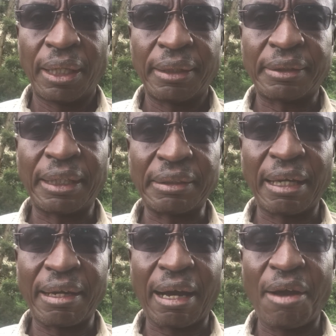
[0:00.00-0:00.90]
it's just
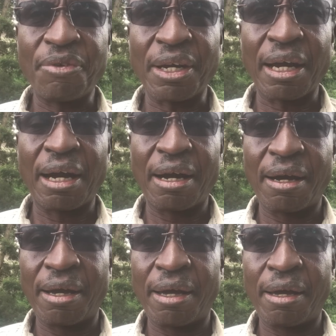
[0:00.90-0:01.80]
like having
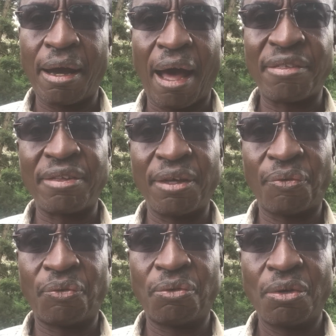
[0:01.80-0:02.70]
a thief
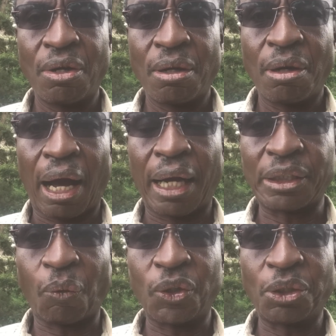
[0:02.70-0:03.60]
as
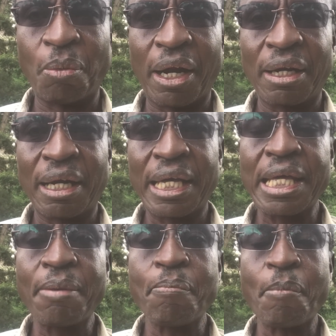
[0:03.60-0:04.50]
a watchman.
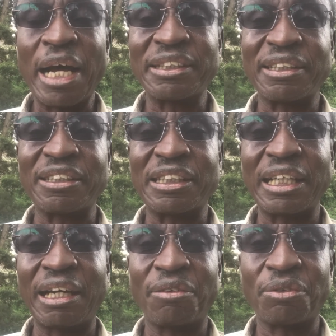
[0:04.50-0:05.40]
He must
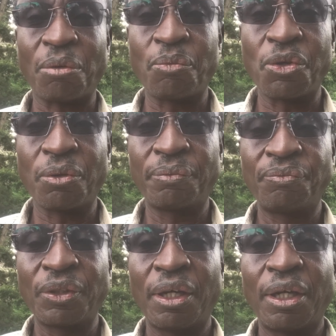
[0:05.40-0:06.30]
steal from you.
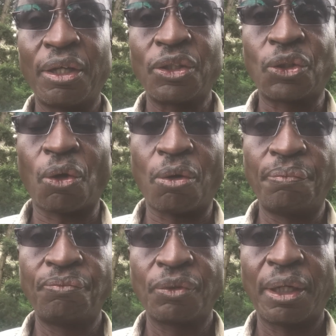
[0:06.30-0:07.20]
So,
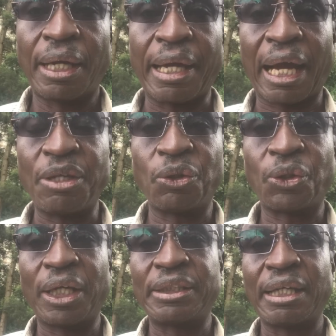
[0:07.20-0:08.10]
like I
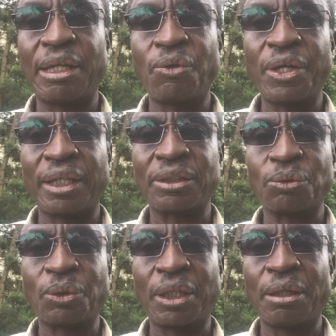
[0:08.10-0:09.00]
usually tell lawyers,
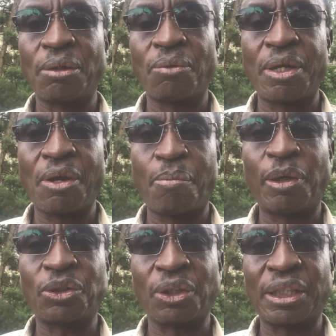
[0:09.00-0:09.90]
okay, when you're
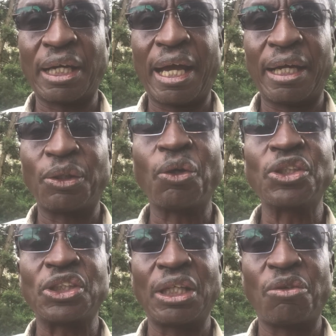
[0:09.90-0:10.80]
about to retire, don't
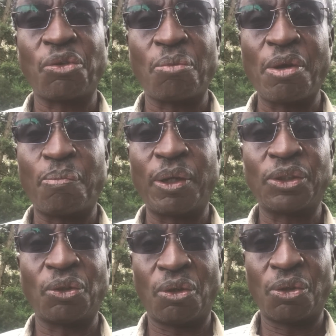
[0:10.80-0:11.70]
steal from your
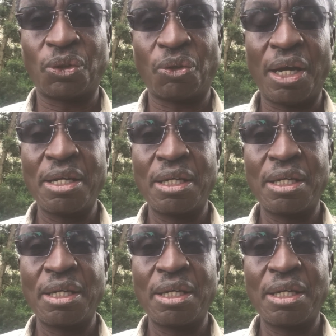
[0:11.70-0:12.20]
place, you'll lose your.